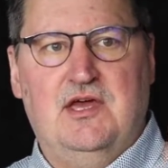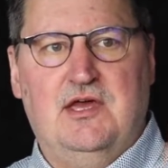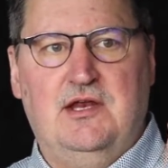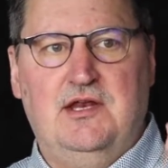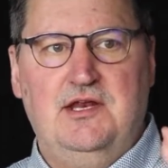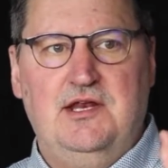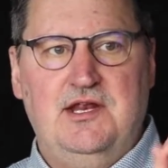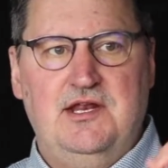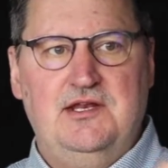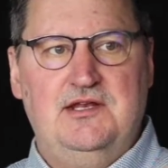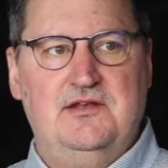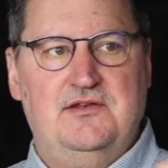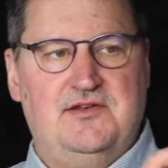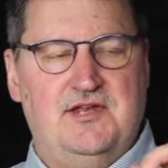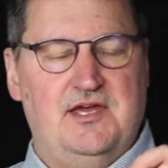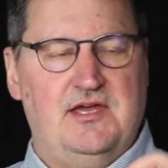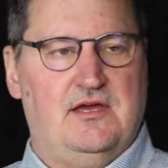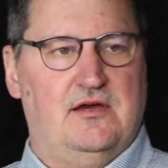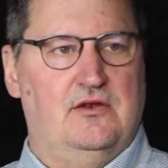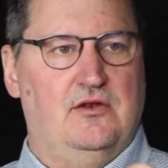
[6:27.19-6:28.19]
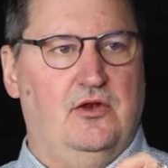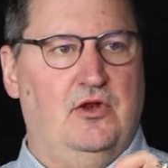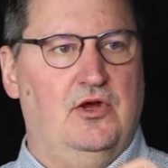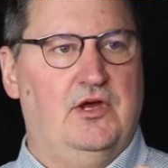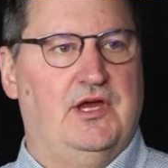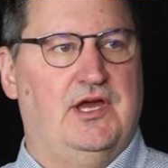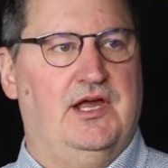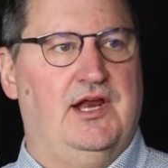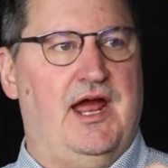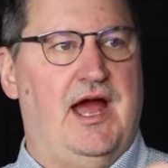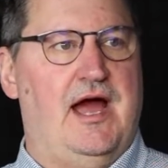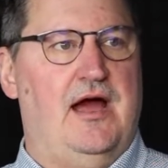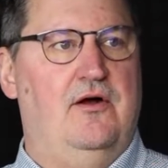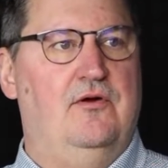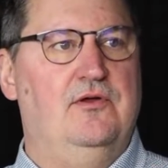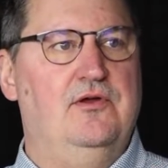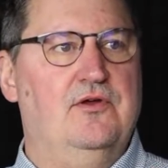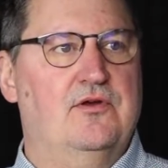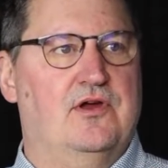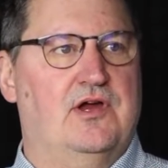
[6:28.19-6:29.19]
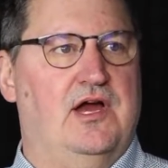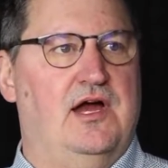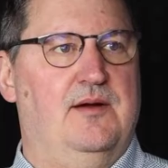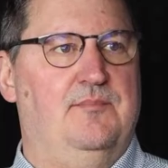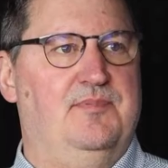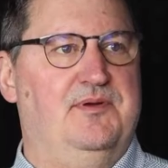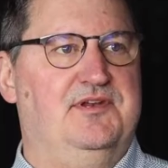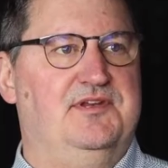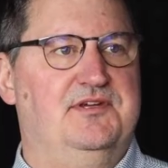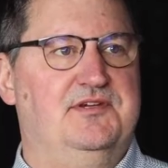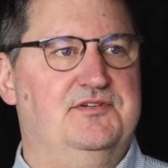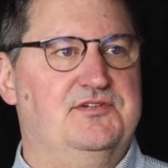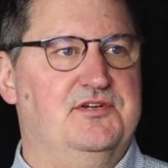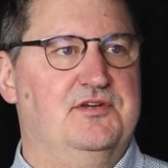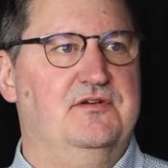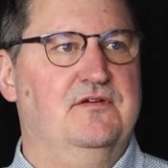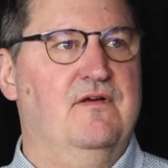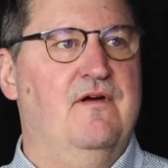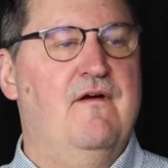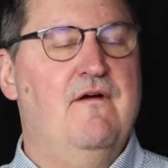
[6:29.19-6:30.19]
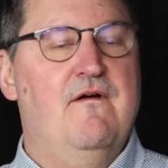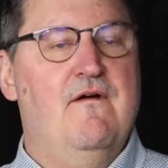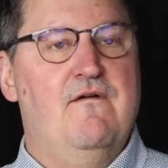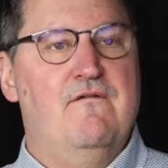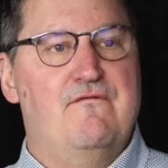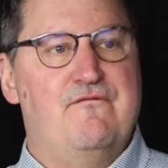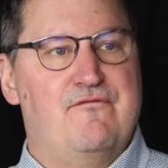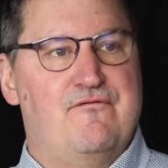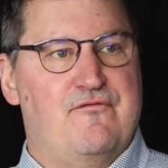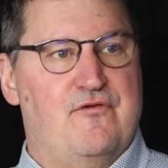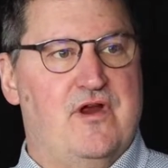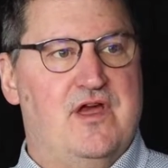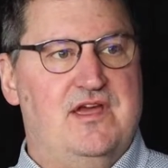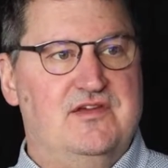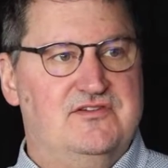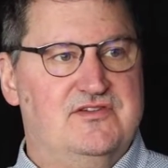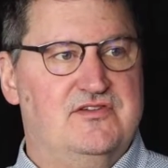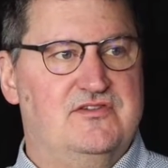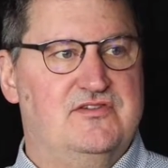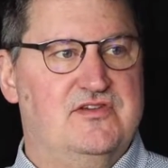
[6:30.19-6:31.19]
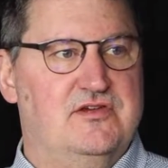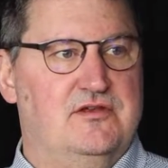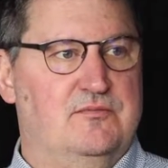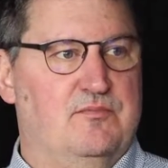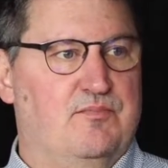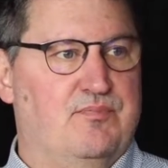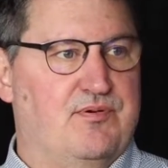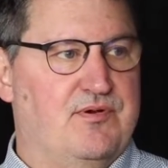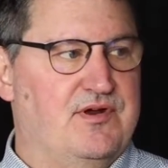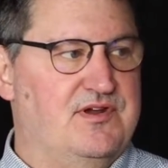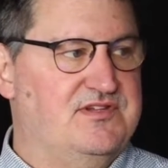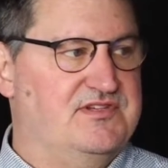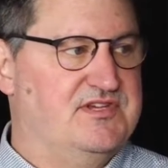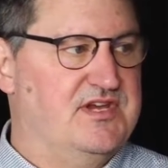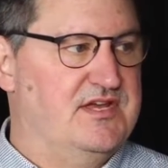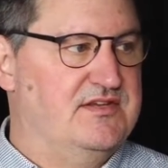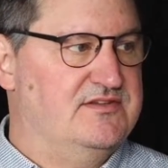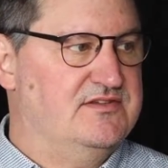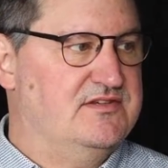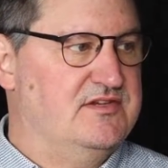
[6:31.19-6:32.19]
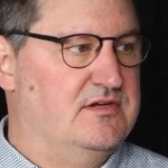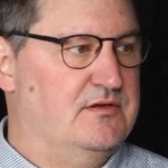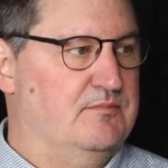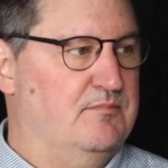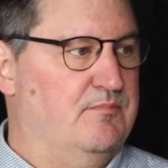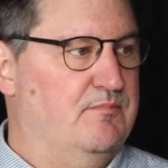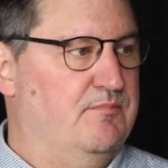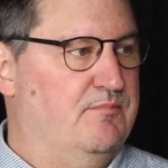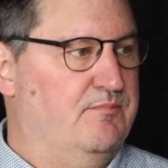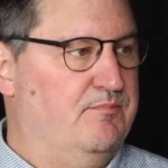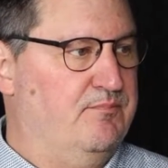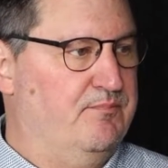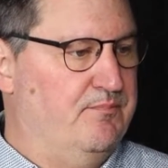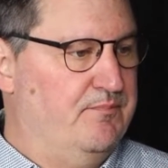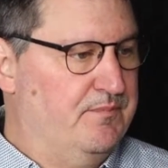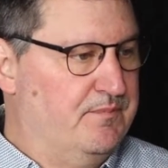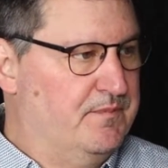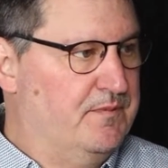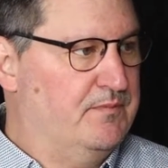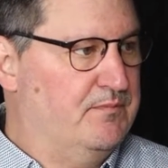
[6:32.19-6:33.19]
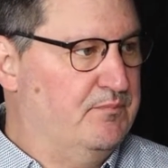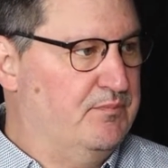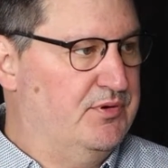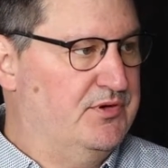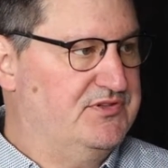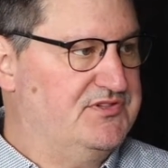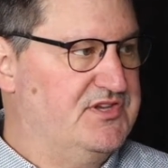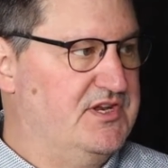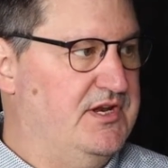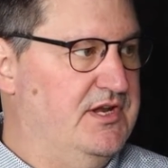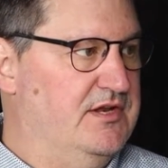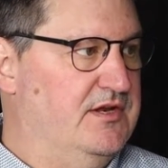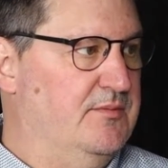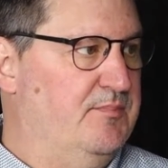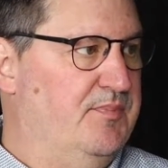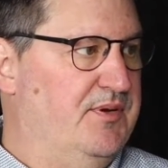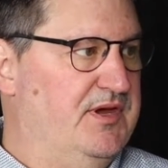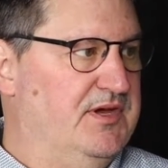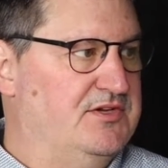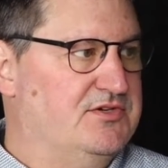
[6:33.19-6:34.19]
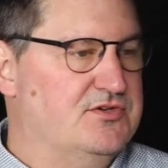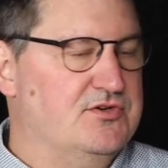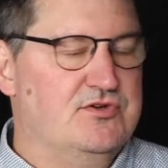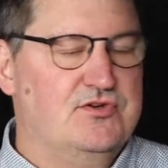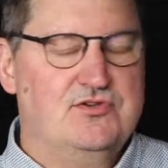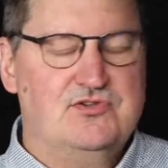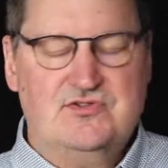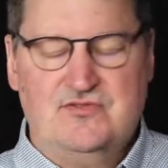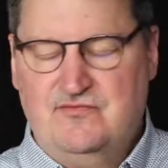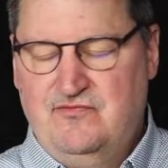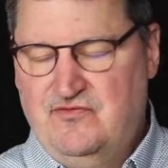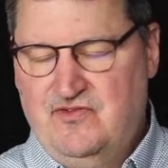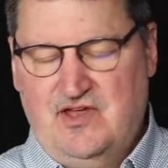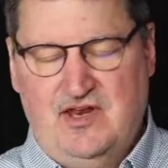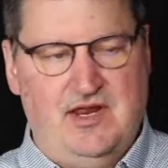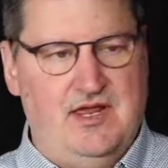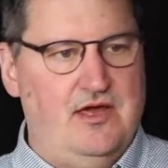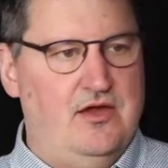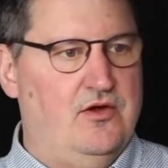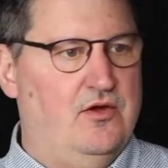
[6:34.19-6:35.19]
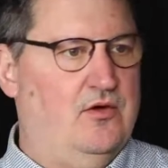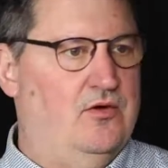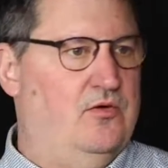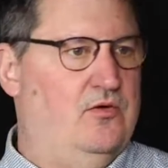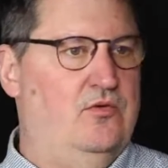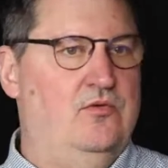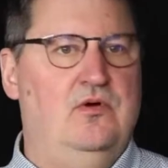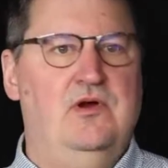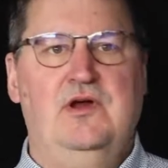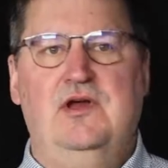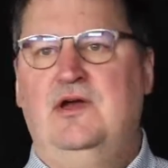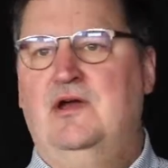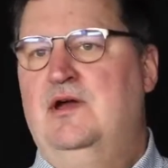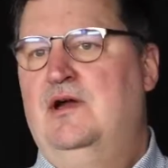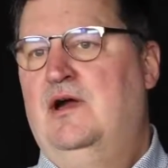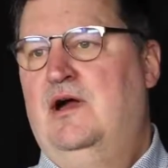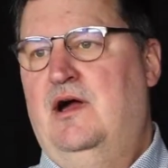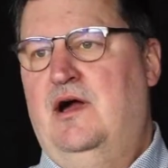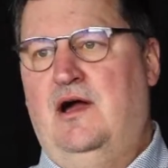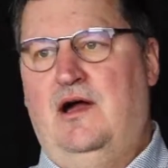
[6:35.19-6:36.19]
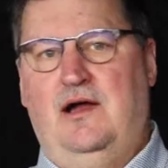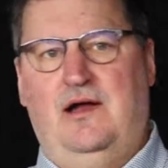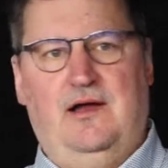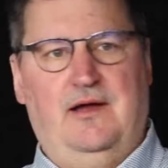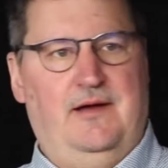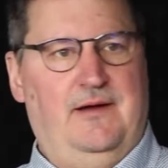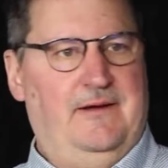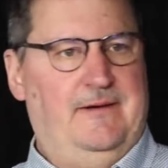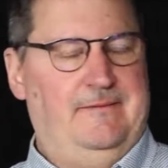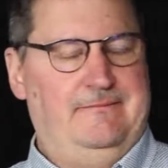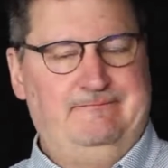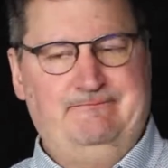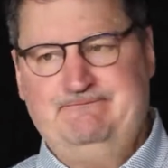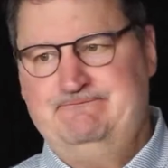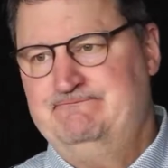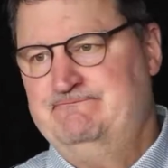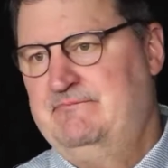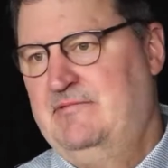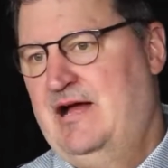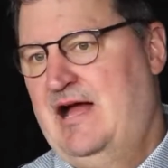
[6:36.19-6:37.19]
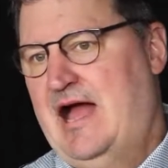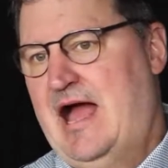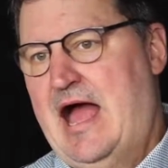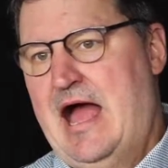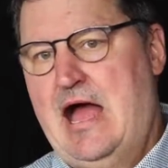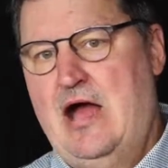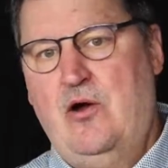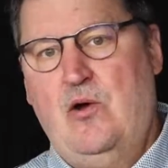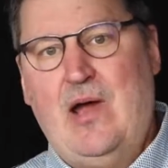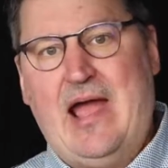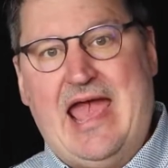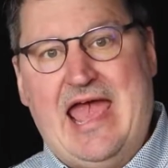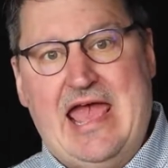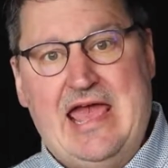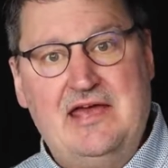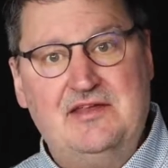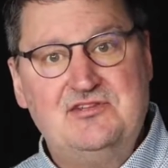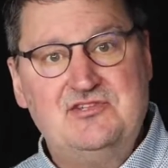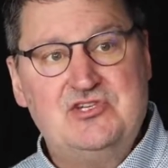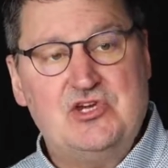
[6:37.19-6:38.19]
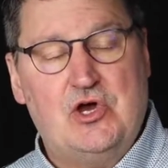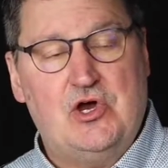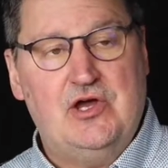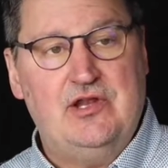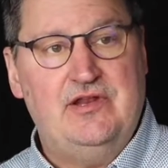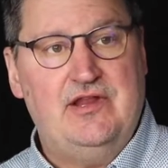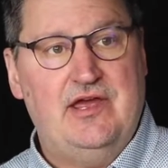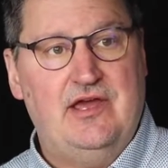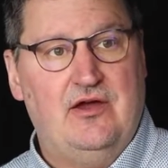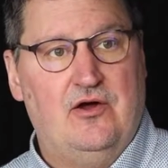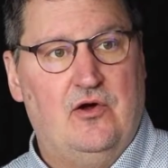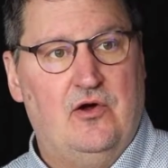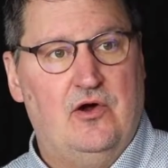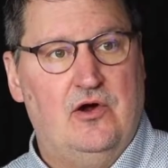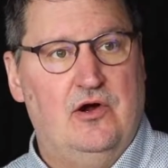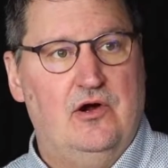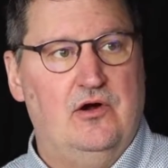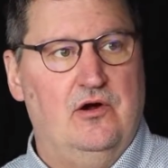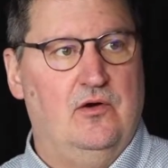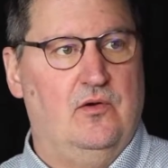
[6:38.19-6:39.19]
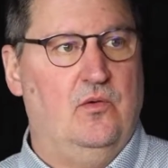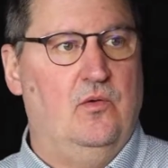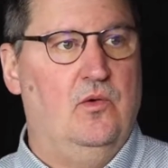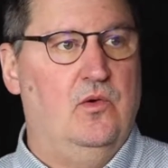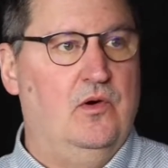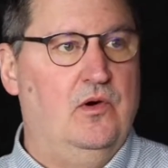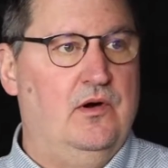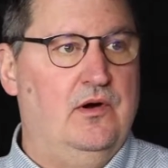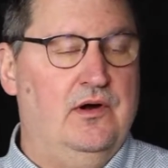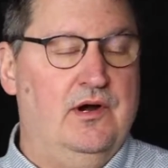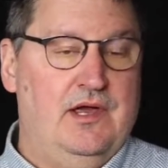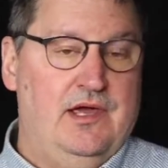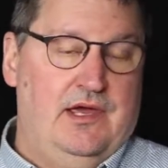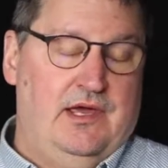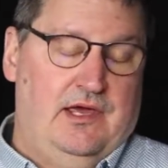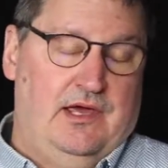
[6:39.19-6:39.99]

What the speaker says: And you need to take a look at how your competition phrases it, presents it, puts it into pictures, video, how hands-on they are, or